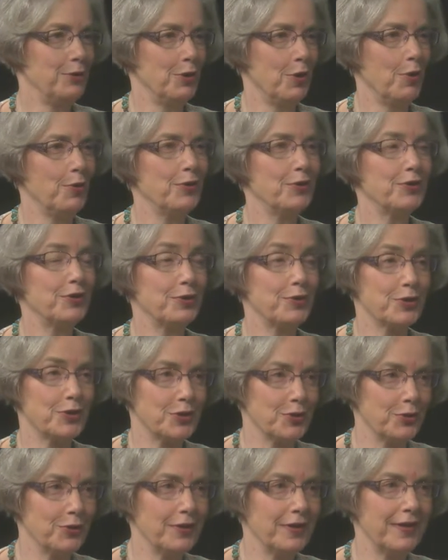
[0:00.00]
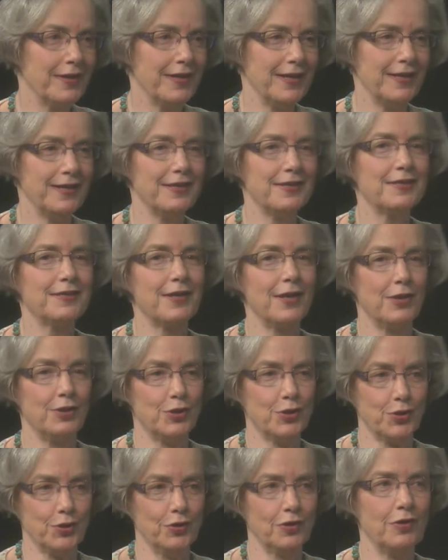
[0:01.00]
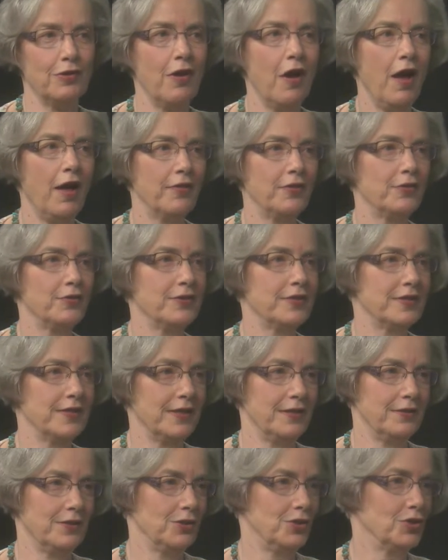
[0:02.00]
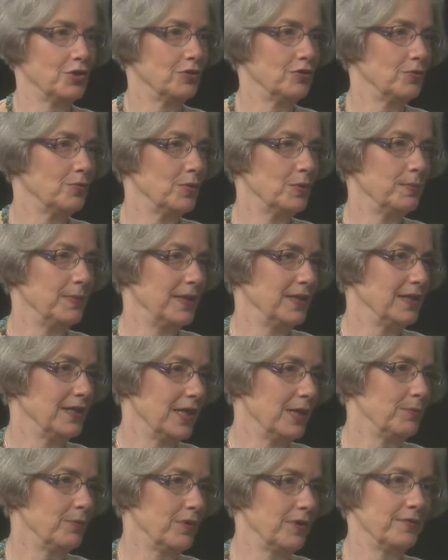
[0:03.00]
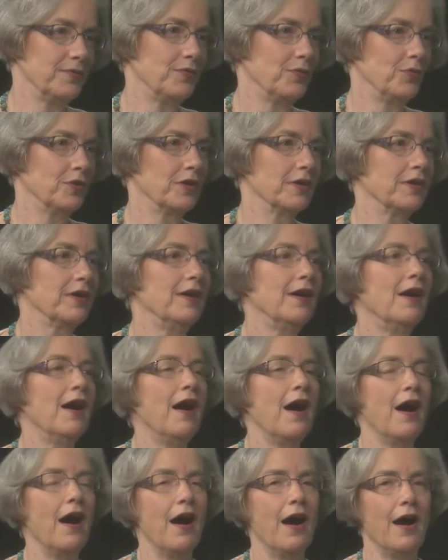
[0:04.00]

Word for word: know mm. that there are certain things and certain authors that the children will be clamoring for. Mm-hmm.